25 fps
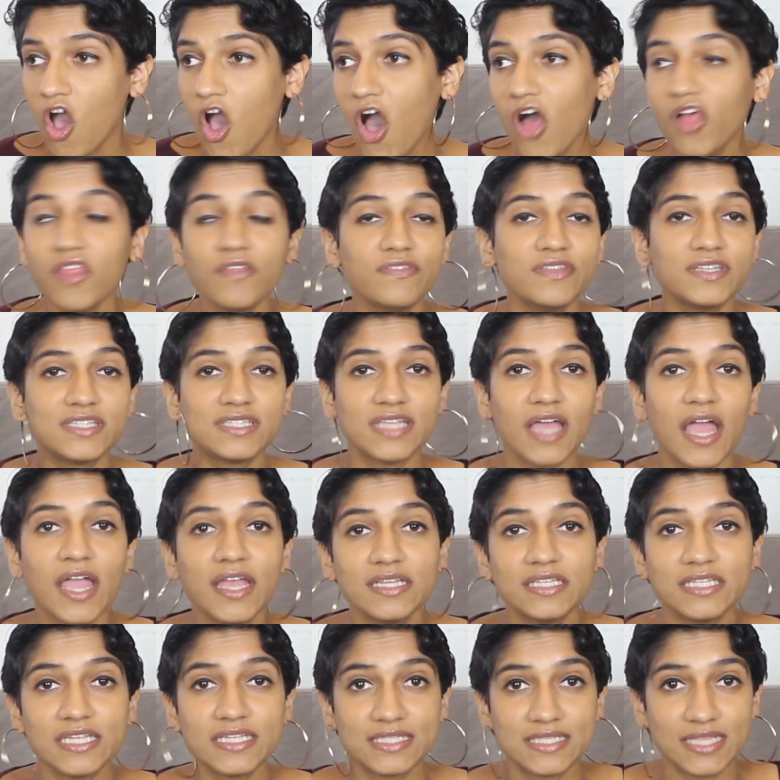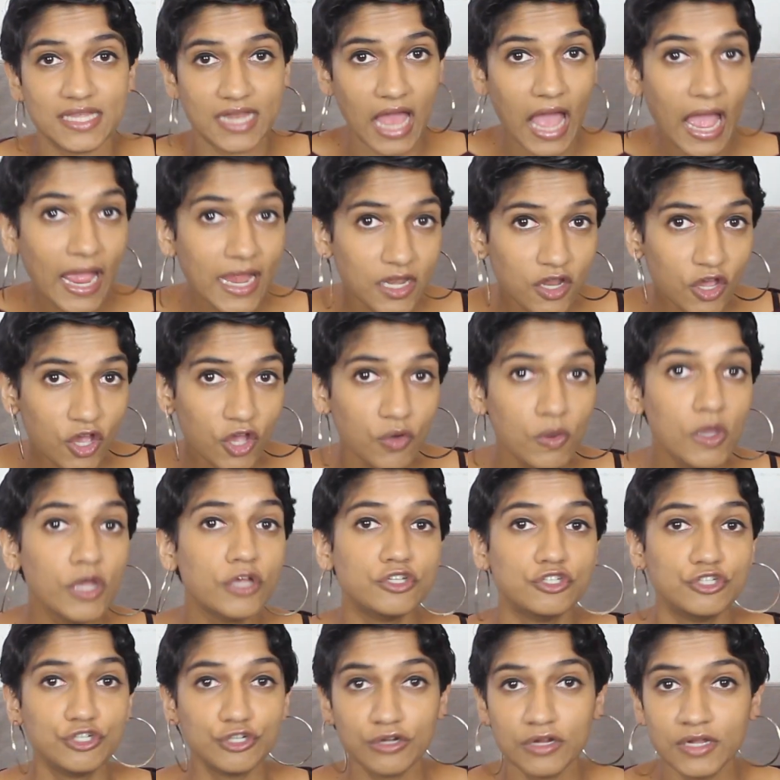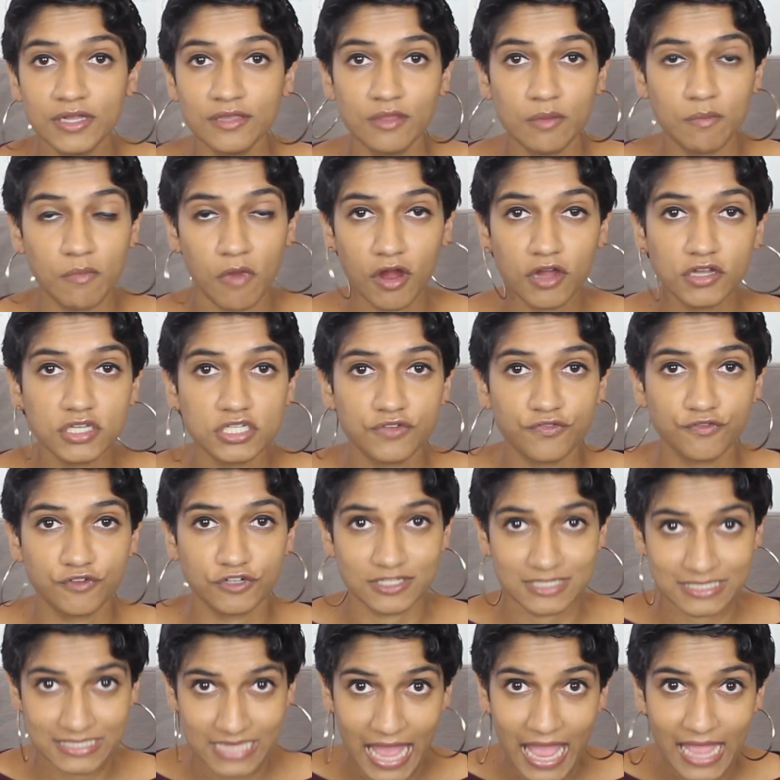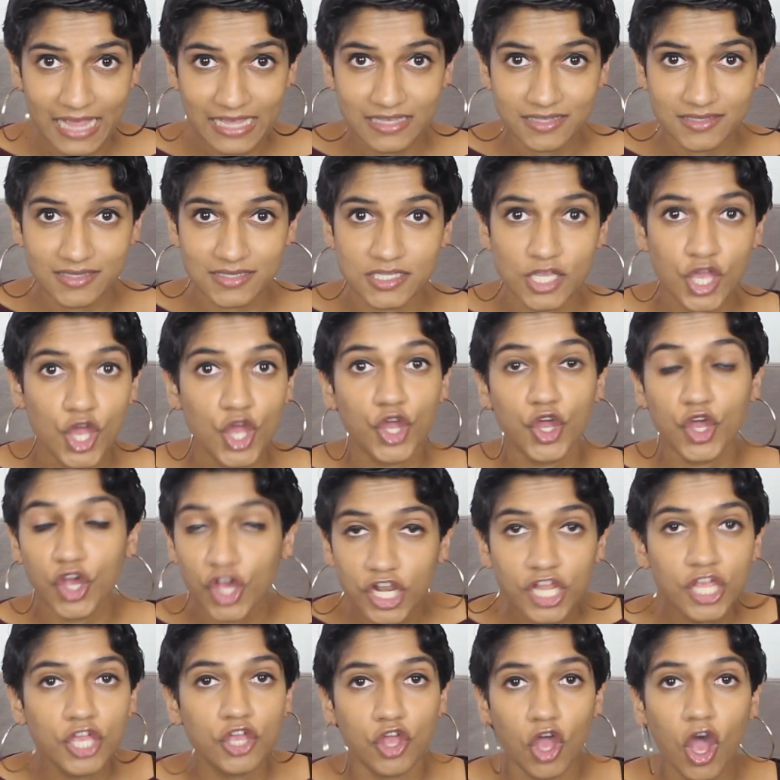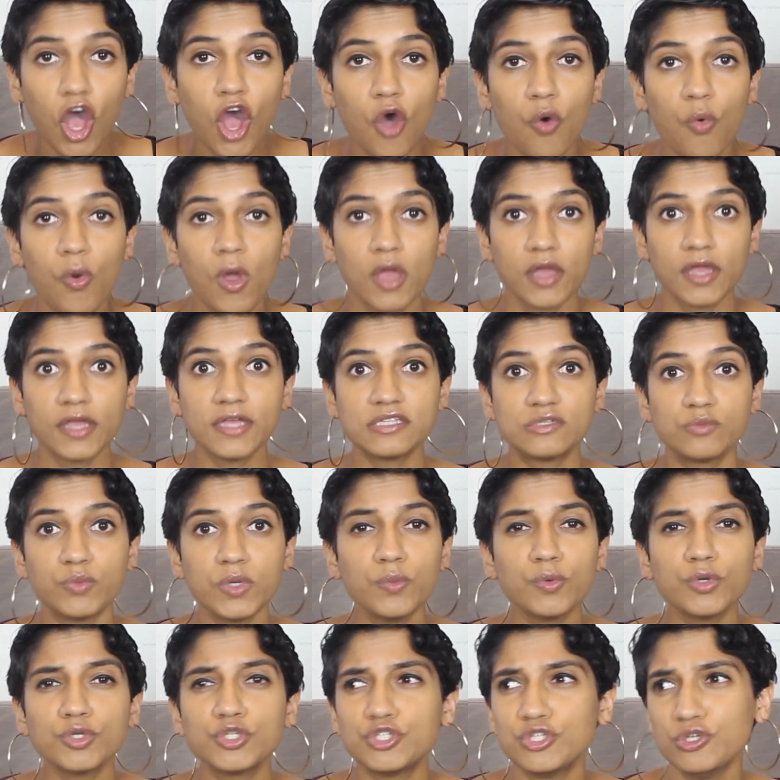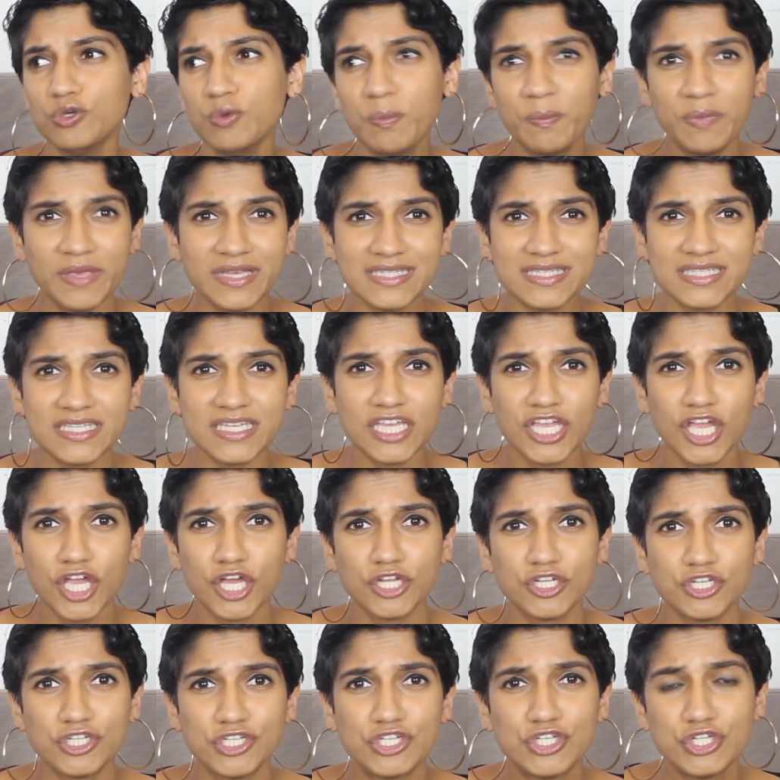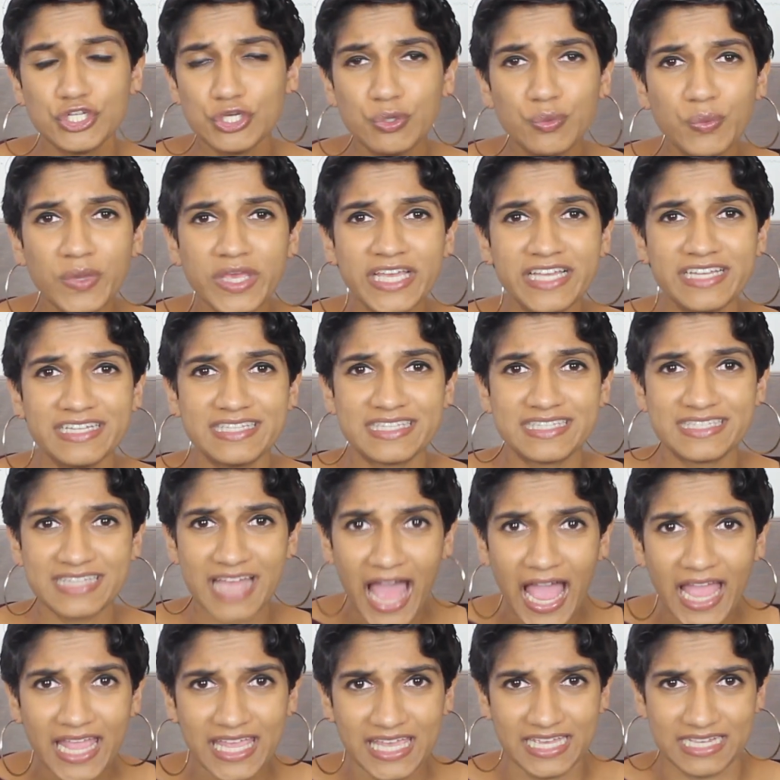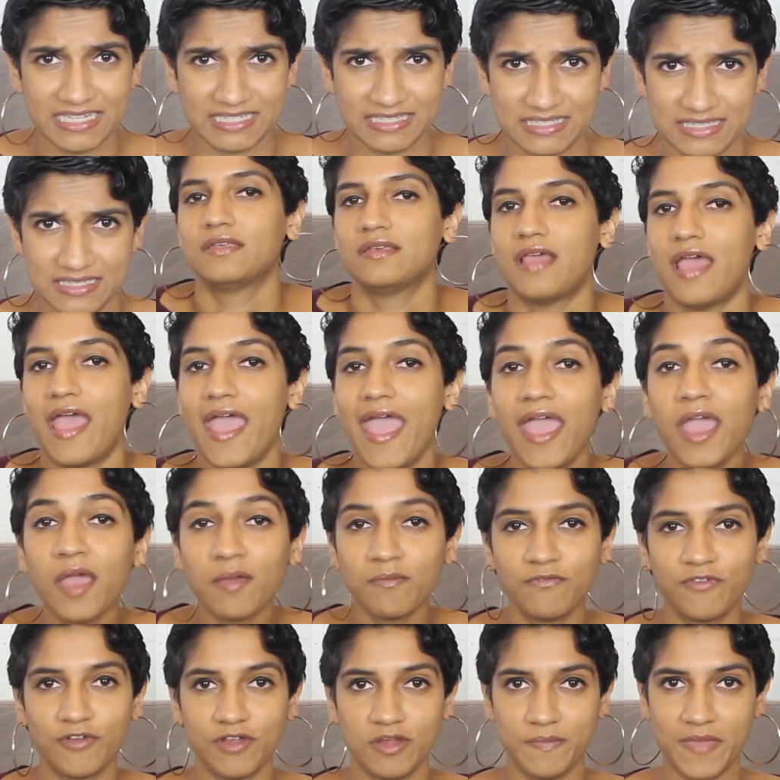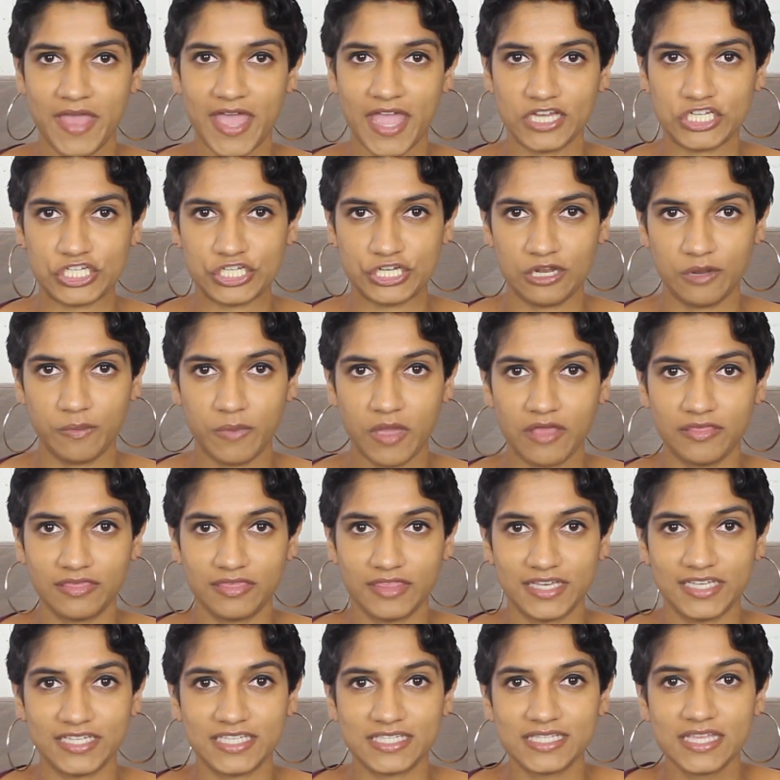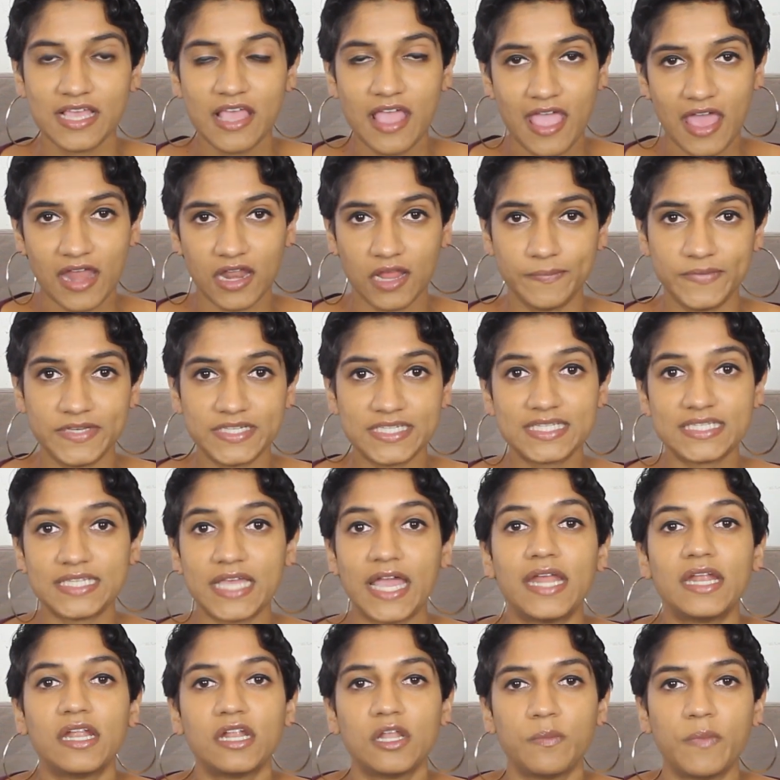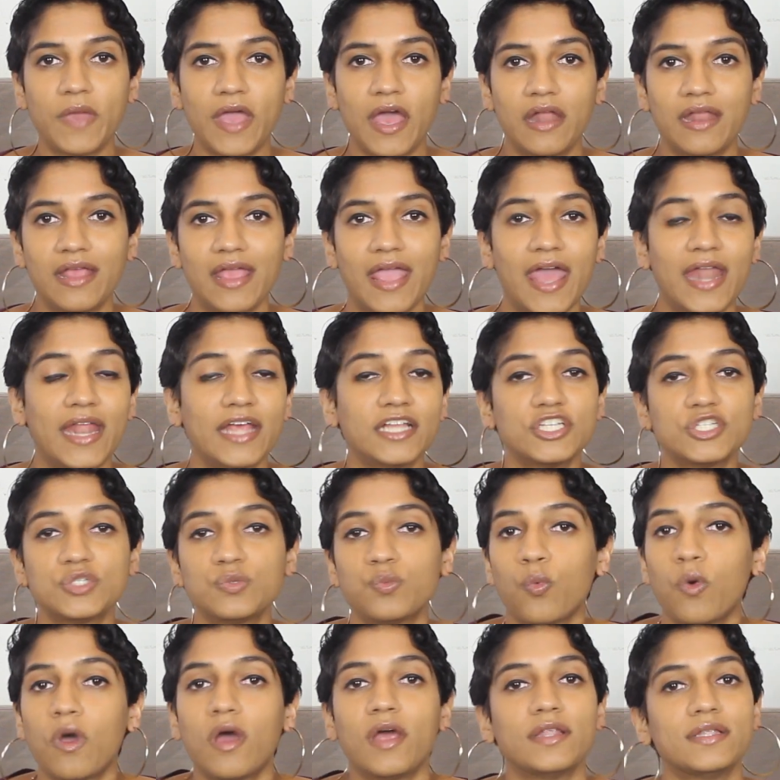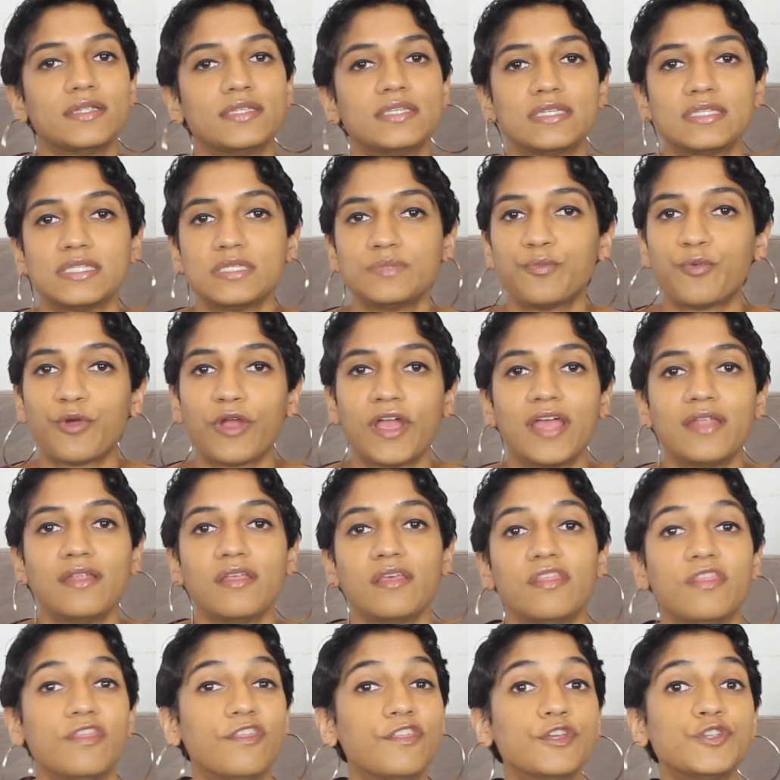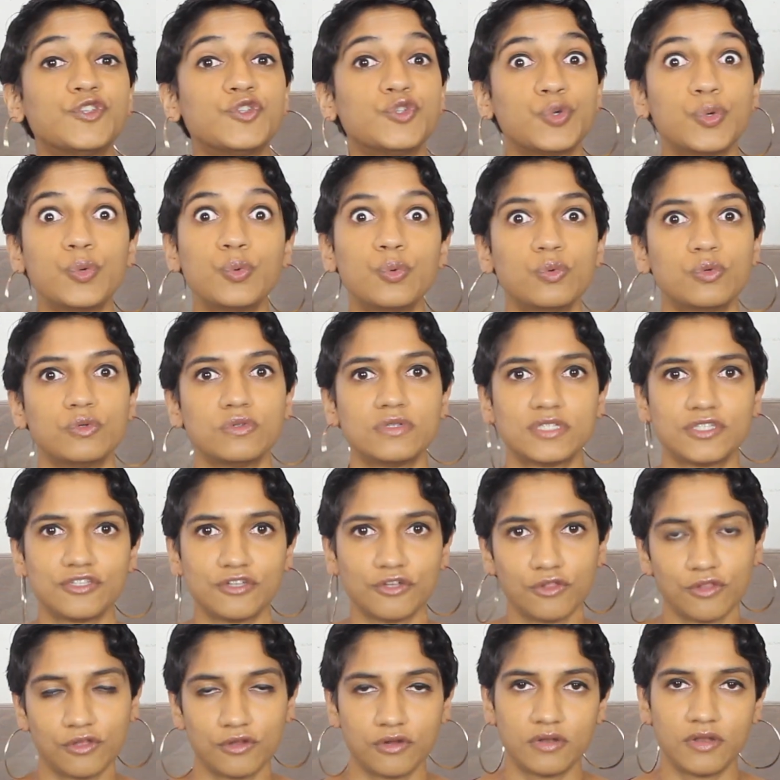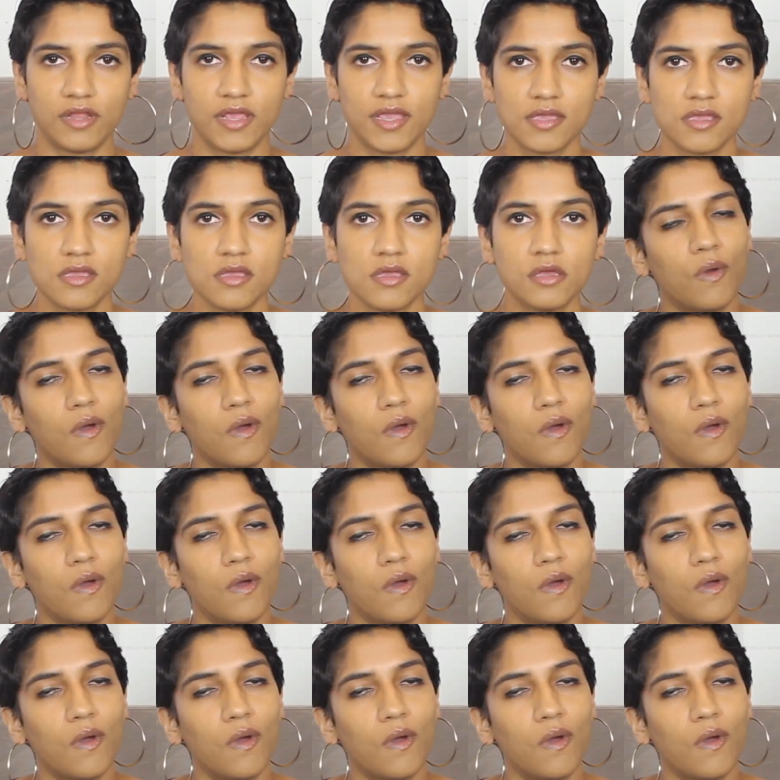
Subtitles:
All of the scientists that I know during the March for Science couldn't go because we were too busy doing science. I am very passionate about this and I'm excited about it and I just want to spread the tools to learning.